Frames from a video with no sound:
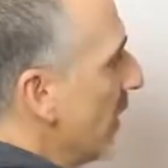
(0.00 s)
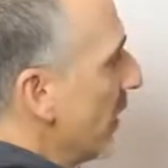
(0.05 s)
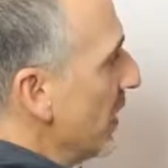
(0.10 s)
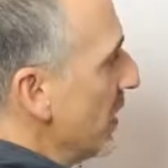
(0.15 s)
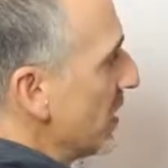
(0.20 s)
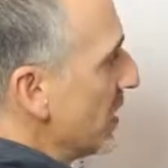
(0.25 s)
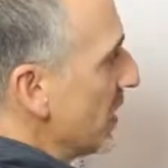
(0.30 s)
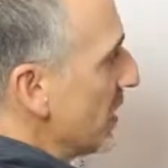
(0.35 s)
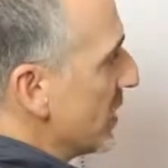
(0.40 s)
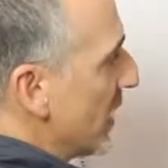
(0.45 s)

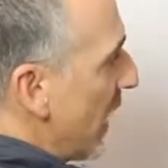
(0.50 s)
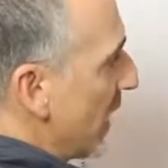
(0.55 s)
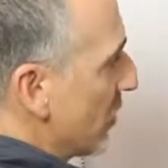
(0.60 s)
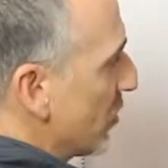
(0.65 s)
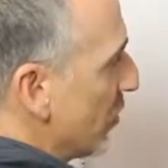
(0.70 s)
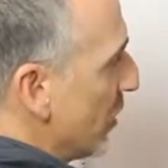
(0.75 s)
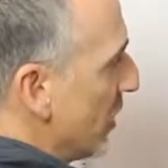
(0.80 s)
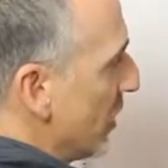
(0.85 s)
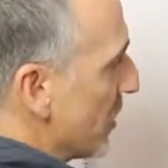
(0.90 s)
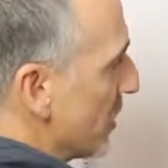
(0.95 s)
This is
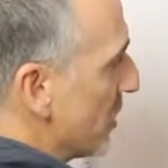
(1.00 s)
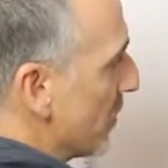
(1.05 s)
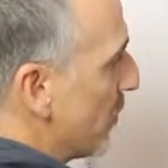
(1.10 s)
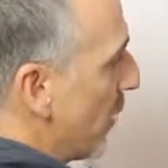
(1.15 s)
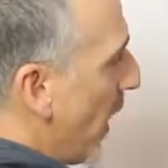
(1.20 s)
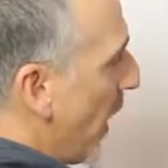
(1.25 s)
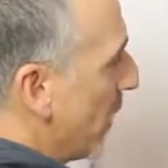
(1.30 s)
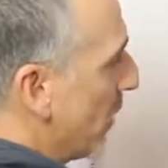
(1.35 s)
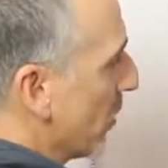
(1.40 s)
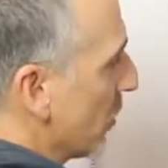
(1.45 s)
actually the
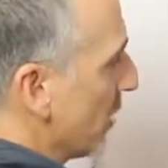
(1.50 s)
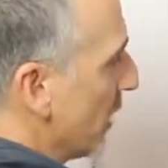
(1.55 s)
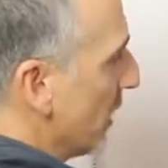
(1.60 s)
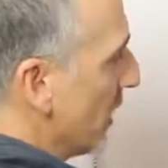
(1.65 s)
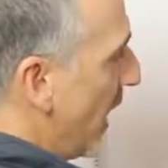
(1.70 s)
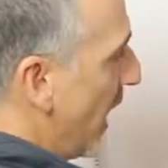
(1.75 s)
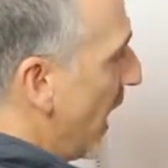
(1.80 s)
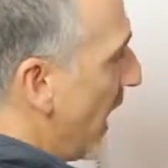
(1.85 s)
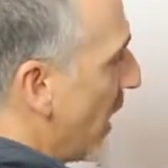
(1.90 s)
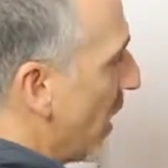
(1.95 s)
spinal
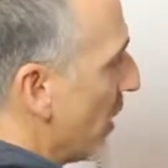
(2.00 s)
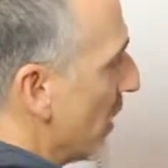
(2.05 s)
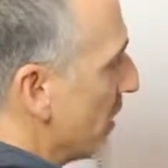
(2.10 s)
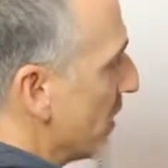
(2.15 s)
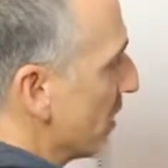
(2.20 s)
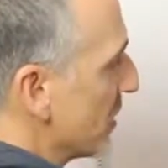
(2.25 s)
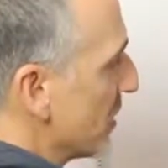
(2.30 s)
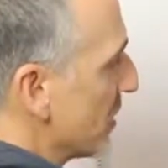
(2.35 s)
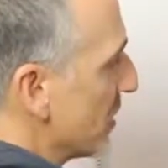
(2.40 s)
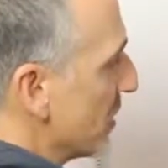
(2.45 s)
canal,
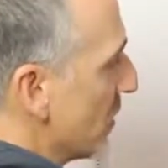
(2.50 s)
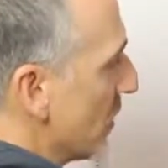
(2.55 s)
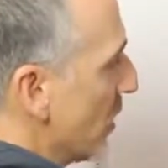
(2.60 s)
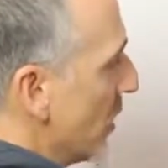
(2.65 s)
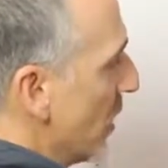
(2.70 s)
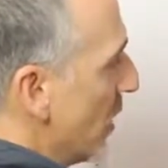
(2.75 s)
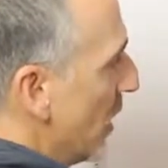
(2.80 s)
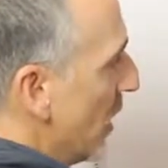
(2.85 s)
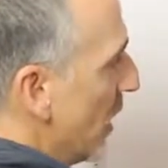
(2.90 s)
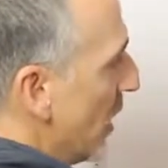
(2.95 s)
and this is
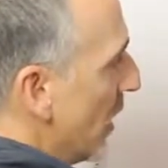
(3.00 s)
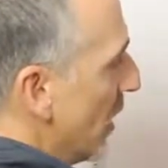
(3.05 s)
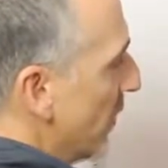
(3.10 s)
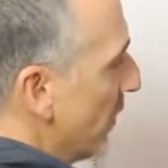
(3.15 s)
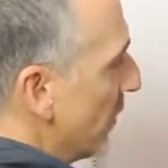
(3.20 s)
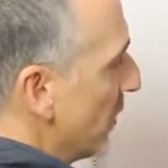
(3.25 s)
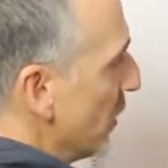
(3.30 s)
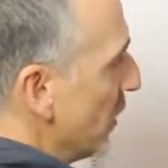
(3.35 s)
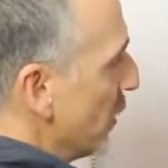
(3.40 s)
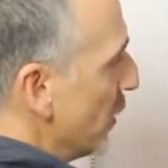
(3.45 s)

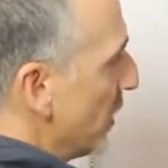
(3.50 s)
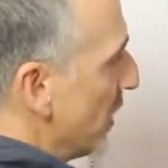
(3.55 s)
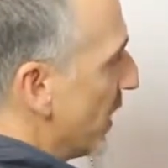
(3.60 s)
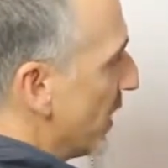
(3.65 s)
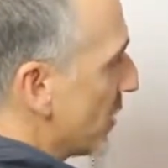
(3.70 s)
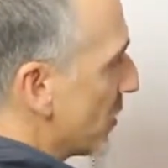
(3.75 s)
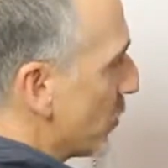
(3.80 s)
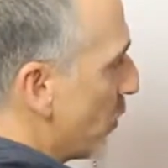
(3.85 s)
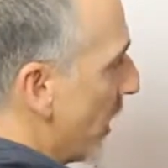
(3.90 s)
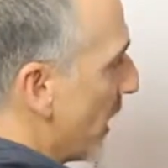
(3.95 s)
fluid
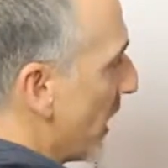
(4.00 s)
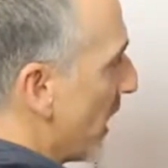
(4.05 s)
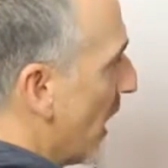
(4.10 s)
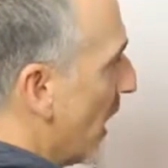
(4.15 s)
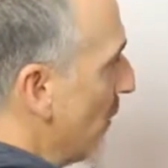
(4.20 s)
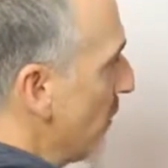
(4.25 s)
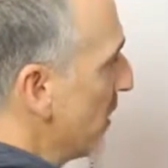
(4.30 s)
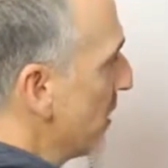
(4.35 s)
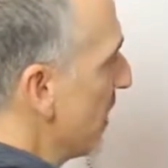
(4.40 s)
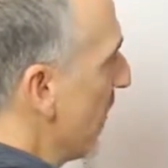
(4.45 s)
that is running
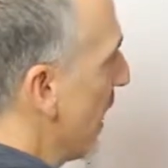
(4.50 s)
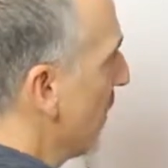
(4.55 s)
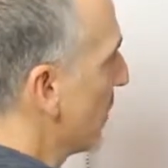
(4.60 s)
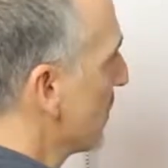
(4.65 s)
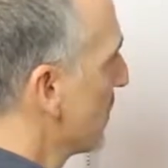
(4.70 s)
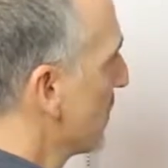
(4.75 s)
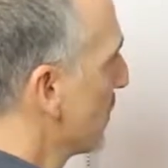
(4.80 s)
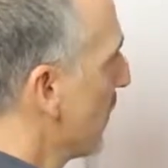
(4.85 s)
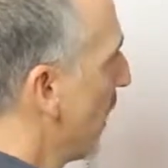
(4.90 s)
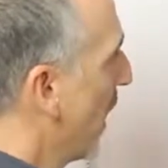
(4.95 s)
up and
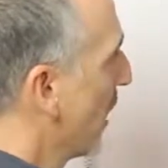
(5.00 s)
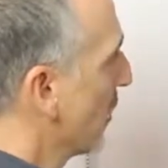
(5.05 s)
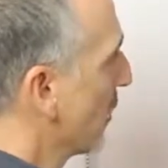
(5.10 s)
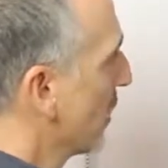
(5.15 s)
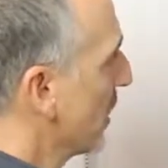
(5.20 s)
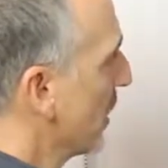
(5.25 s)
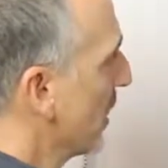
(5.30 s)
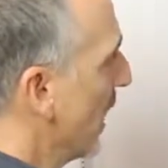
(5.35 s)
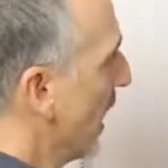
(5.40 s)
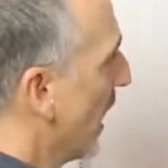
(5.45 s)
down the spinal
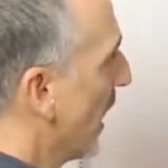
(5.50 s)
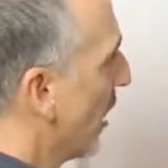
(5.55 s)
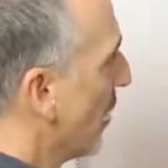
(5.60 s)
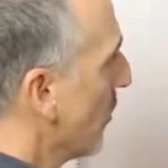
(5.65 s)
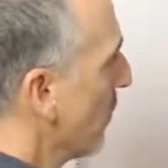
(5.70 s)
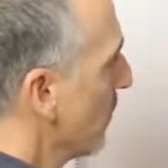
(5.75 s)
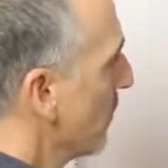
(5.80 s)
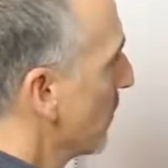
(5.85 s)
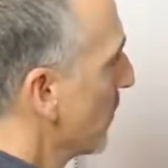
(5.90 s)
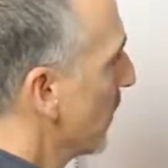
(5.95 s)

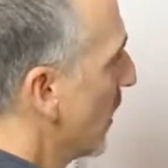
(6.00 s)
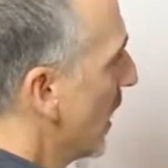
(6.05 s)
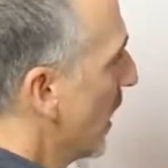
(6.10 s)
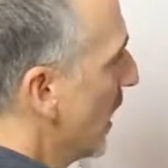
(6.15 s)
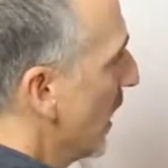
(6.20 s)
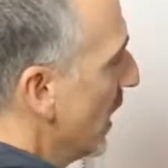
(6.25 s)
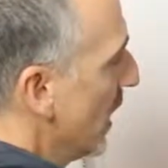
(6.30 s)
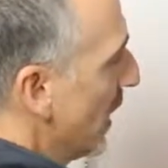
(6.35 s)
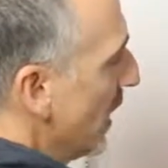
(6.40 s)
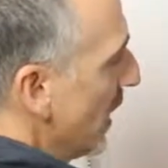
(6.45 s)
canal.
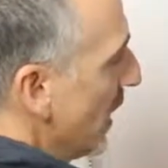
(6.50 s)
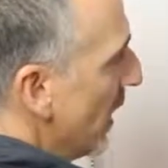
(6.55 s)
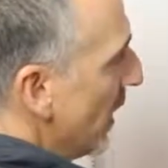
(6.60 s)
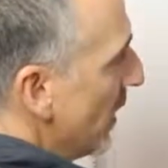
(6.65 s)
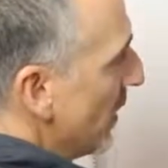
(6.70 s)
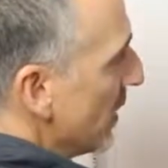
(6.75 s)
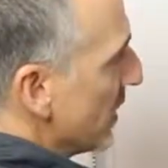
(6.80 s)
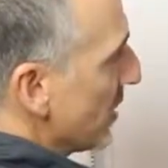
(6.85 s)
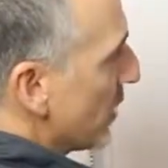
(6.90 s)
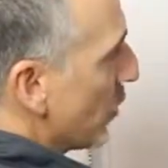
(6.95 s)

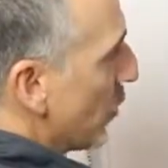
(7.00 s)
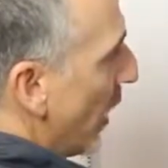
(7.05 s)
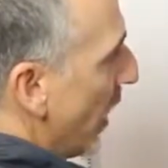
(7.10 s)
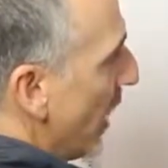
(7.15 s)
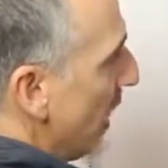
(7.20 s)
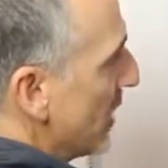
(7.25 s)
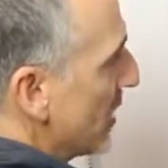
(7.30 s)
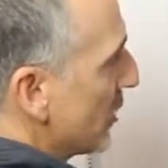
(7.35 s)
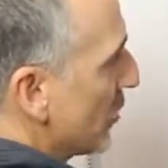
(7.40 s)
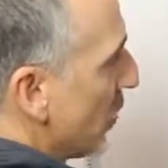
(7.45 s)
This
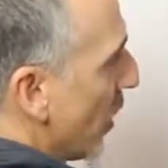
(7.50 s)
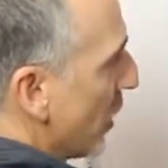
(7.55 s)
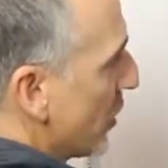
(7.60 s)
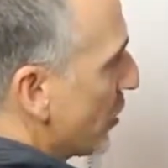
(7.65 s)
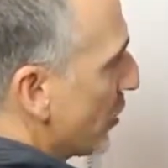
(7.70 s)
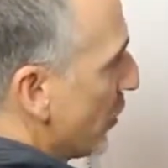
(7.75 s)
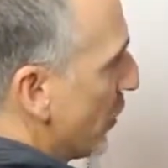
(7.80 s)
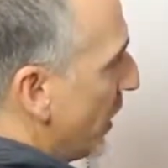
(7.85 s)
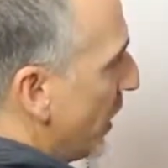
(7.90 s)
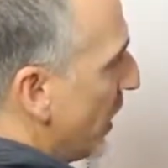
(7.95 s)
gray
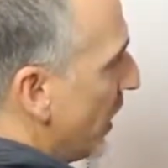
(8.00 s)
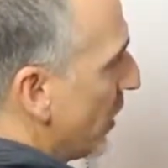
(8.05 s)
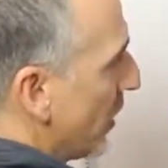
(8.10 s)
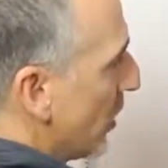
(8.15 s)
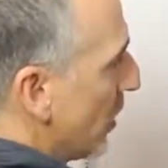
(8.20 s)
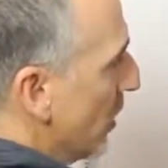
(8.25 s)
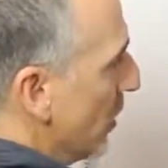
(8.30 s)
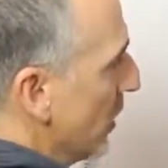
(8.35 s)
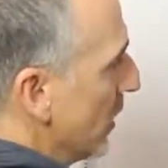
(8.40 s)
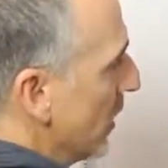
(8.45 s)
structure
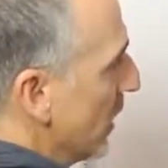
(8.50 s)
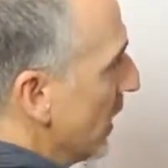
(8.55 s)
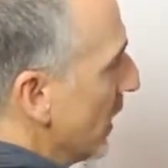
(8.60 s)
here